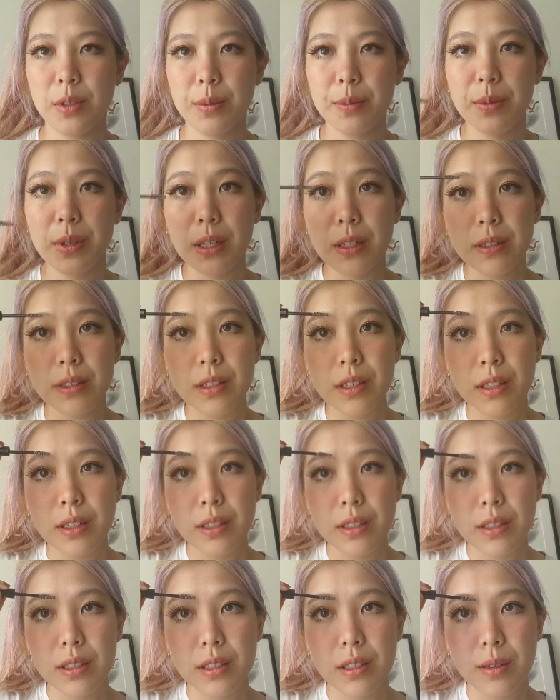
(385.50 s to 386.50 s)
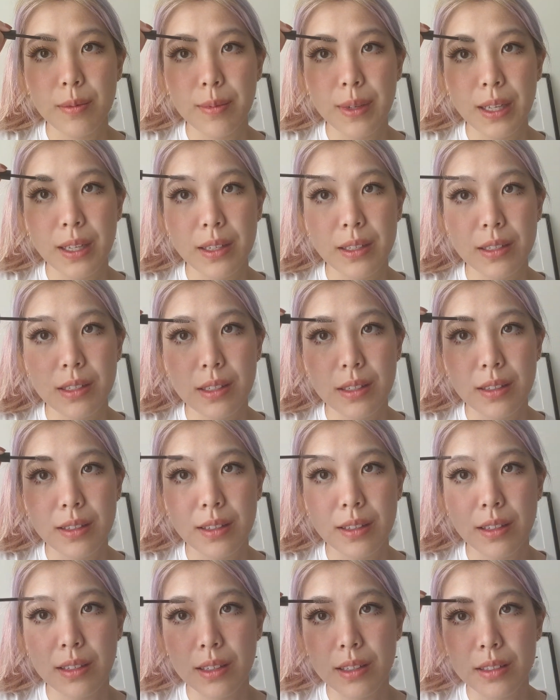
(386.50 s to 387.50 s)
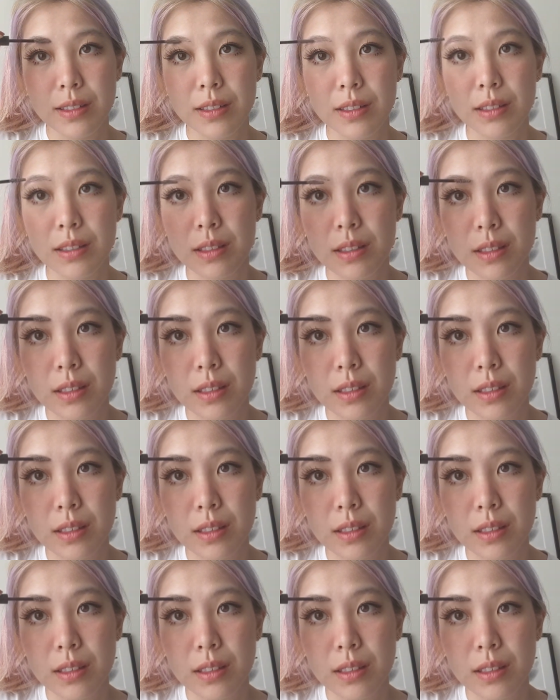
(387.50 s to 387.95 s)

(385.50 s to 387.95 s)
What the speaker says: Brow tint to balance out the eyes.